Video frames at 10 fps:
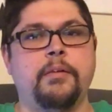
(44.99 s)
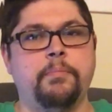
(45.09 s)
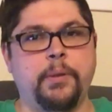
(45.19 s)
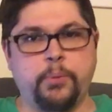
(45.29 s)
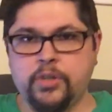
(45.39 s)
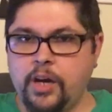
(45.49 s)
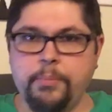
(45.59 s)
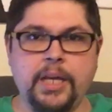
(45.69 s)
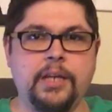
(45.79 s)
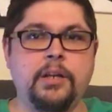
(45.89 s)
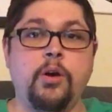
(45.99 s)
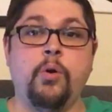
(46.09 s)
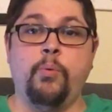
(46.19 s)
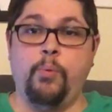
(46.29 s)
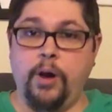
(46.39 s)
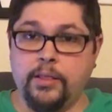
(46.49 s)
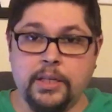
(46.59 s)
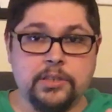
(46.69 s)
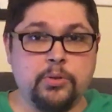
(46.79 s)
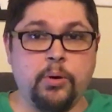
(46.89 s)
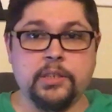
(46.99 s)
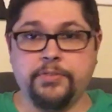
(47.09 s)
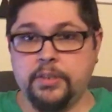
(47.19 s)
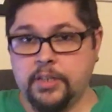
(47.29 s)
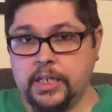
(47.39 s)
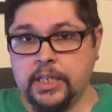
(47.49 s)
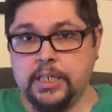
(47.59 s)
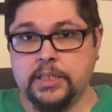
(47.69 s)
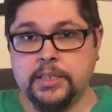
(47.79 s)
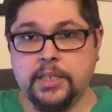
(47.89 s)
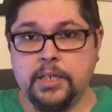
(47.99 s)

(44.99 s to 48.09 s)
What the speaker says: People come in, want these toys for their kids,